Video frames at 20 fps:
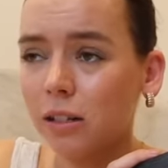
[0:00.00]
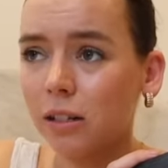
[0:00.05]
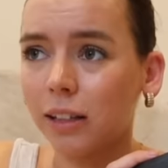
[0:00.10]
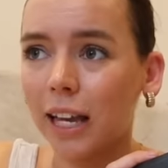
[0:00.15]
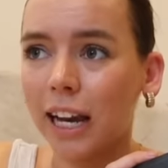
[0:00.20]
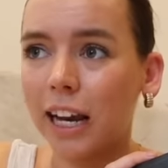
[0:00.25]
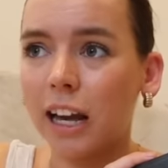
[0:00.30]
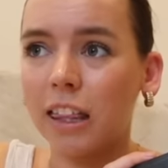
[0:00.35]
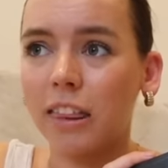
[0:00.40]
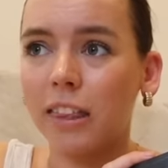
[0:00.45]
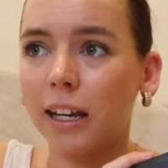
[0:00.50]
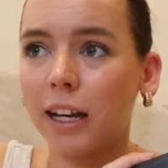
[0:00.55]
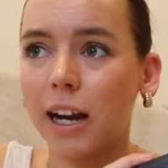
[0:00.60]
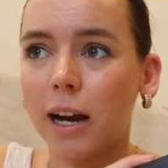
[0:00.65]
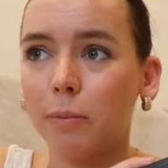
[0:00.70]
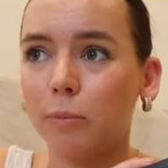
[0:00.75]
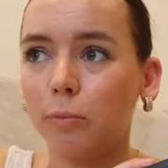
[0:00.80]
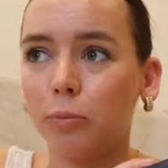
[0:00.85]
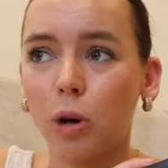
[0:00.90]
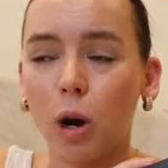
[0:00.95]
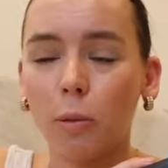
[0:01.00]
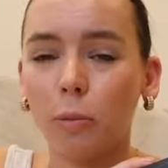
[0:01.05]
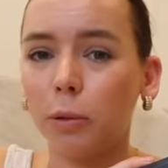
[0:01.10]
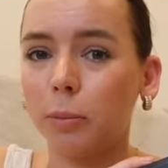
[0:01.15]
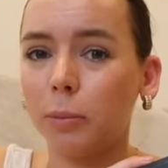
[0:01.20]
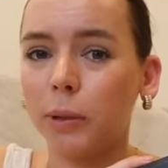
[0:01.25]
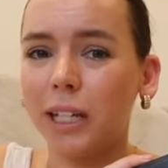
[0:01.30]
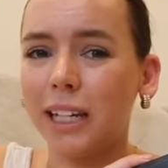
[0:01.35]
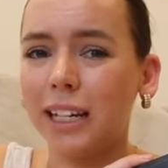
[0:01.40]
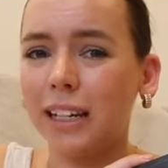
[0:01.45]
Like I think I'm
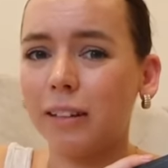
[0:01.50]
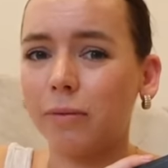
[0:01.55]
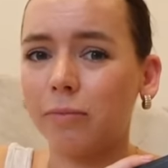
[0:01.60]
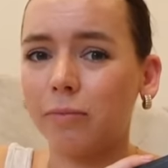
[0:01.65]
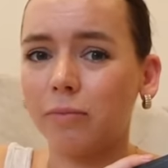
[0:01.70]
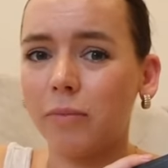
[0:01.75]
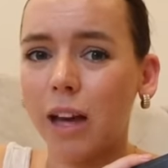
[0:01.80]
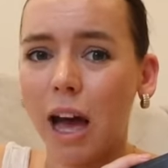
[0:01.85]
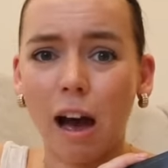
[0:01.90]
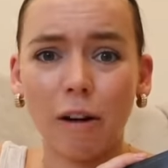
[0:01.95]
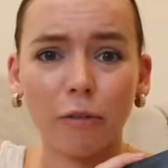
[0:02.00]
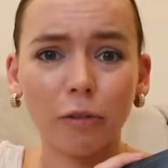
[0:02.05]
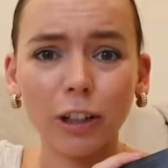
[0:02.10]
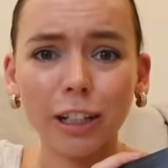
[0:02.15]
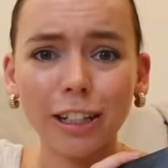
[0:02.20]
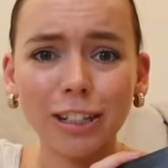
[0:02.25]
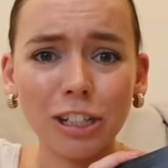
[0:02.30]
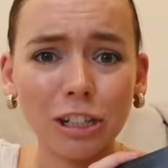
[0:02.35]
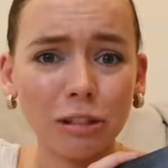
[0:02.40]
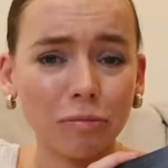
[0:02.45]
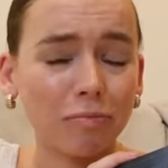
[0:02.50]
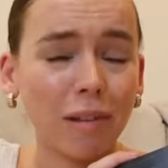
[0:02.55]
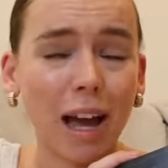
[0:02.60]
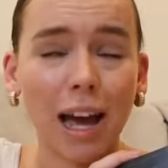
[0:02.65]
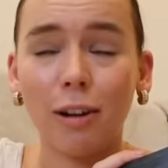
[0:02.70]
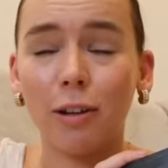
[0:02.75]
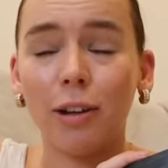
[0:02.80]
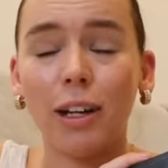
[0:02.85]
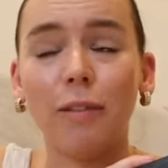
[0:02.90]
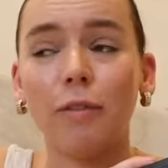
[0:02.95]
probably average.
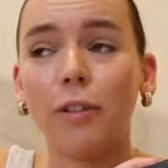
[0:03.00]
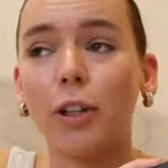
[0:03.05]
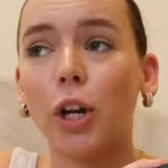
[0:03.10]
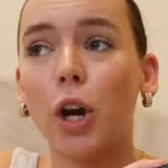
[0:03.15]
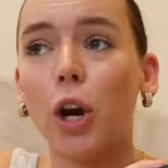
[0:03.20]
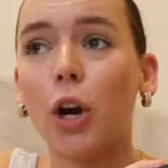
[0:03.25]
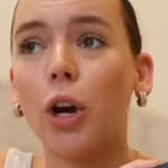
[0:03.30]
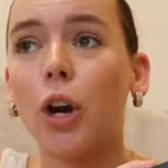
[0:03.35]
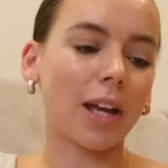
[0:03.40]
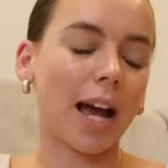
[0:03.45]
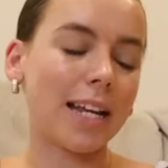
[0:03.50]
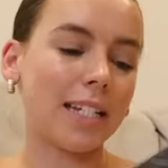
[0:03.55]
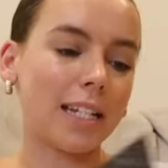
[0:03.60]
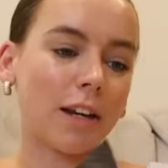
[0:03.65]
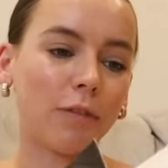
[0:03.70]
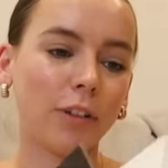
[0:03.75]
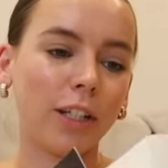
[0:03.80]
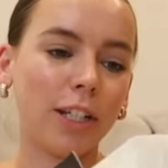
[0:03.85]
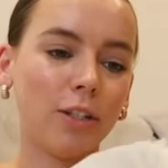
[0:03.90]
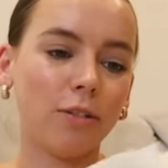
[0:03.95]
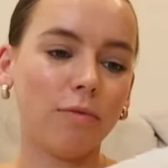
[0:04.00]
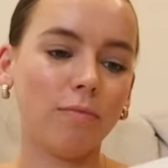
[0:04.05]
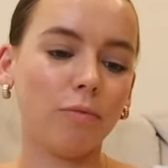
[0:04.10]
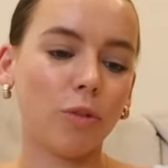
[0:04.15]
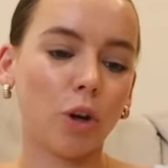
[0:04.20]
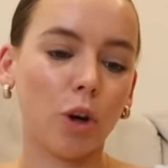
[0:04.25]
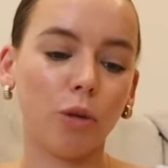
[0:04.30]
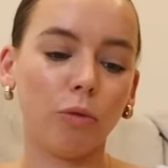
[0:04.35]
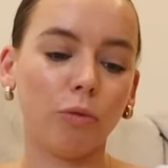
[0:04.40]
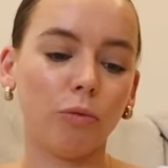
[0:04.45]
I don't even know. I definitely
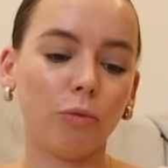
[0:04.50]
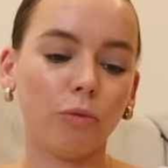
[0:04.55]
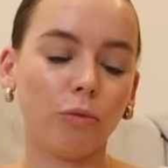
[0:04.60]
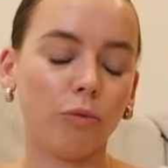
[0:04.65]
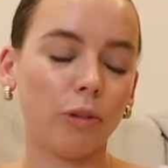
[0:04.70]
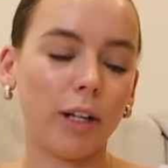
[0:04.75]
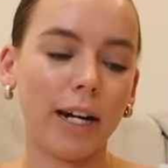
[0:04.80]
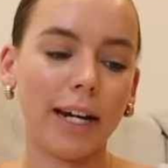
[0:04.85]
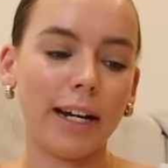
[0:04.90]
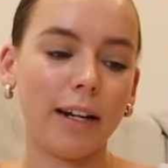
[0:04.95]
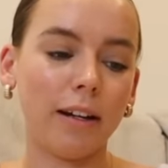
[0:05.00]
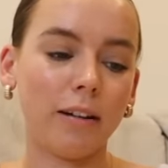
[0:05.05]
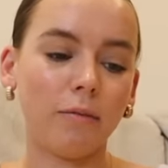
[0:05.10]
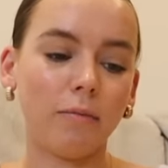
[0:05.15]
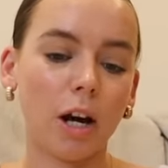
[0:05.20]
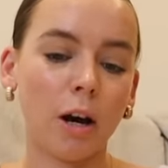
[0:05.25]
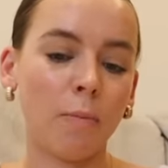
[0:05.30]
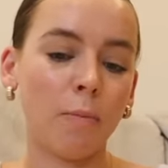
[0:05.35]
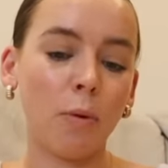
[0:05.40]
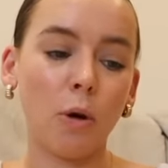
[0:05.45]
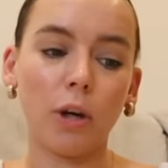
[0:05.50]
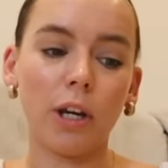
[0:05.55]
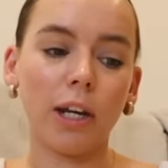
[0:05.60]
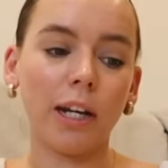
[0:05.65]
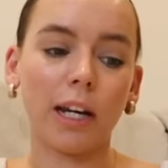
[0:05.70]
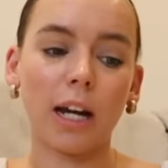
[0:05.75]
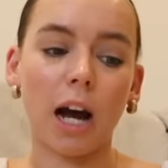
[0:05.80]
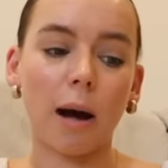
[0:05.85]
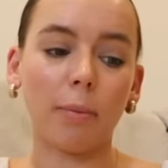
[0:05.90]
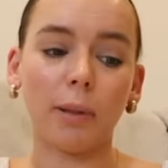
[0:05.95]
don't read a book in
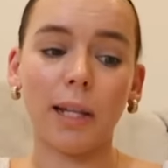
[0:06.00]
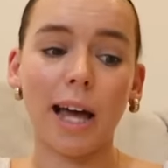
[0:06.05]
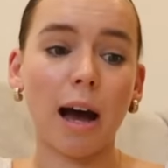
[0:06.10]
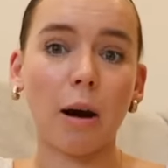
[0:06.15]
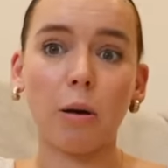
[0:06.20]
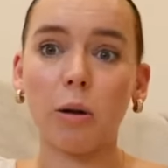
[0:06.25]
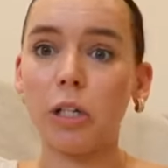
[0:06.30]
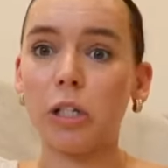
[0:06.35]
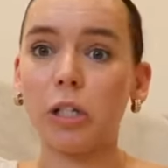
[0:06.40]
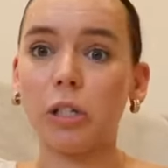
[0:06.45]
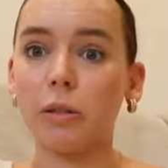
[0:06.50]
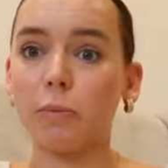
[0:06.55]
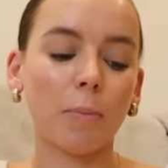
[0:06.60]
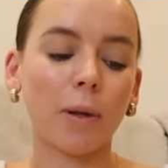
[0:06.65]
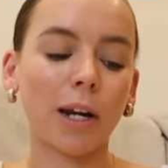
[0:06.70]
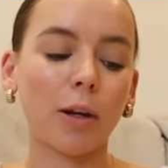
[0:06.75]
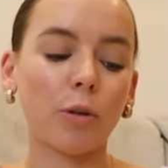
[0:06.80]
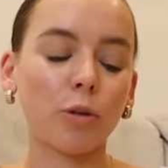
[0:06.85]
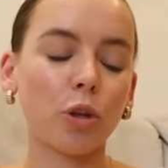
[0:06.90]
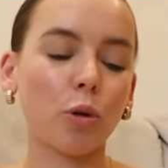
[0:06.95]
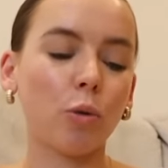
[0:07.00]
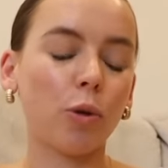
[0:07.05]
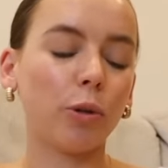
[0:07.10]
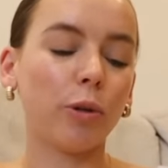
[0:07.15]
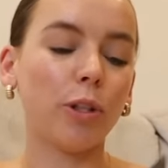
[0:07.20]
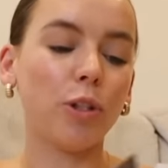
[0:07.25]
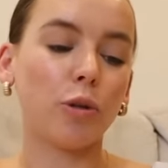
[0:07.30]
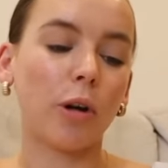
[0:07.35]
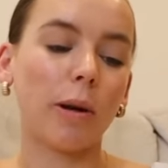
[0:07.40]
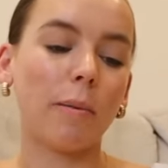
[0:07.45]
a couple hours, but I also want to
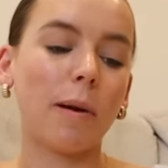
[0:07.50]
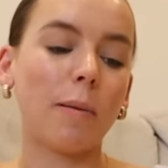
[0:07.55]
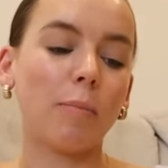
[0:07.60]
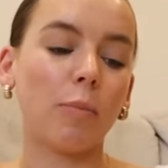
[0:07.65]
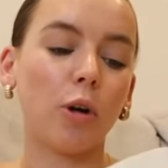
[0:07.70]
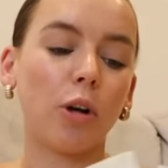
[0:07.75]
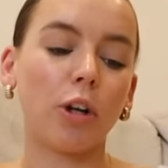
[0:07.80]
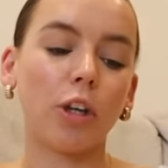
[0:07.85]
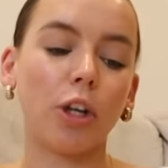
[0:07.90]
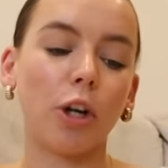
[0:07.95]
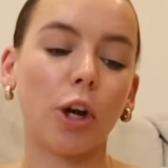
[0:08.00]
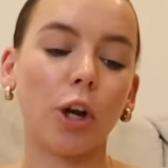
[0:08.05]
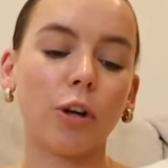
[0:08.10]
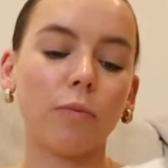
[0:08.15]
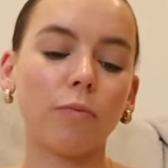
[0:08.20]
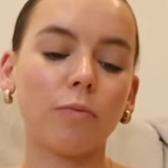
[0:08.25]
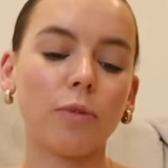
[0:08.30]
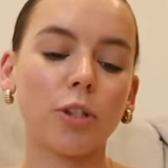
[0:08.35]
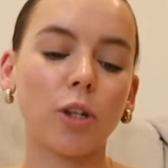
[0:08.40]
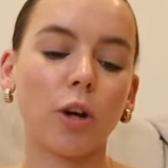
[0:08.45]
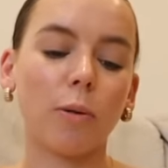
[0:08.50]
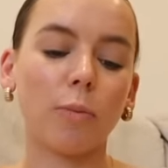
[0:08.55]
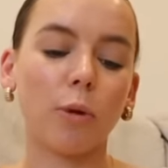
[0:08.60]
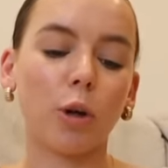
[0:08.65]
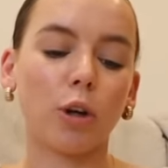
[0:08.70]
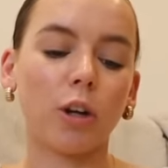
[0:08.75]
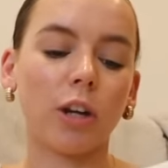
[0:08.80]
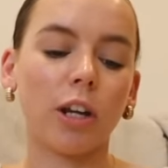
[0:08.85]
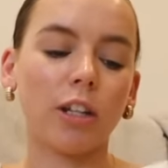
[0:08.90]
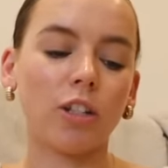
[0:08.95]
enjoy my book, you know, so I'm
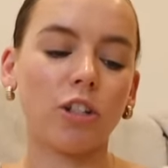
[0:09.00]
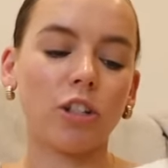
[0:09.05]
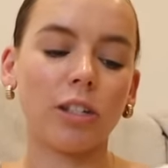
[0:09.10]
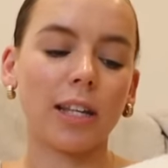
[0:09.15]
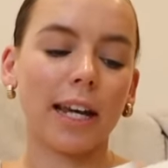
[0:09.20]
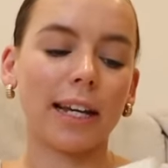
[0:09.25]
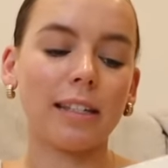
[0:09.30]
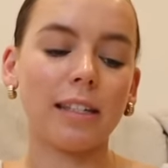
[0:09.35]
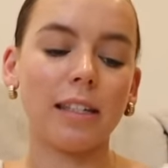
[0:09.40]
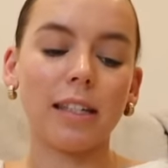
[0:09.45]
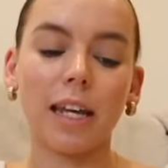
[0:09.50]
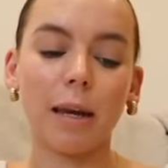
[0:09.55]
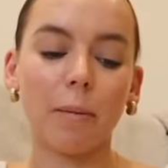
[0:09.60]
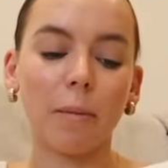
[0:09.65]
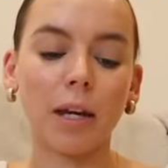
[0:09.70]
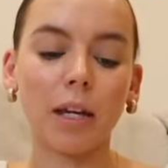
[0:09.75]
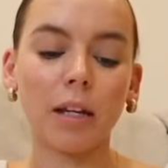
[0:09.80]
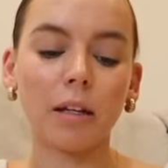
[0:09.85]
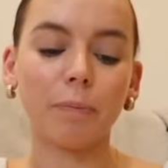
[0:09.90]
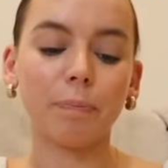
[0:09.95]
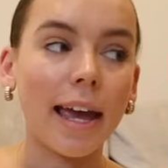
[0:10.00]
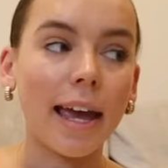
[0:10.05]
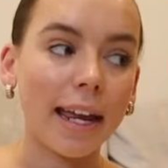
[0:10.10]
not gonna just like skim it.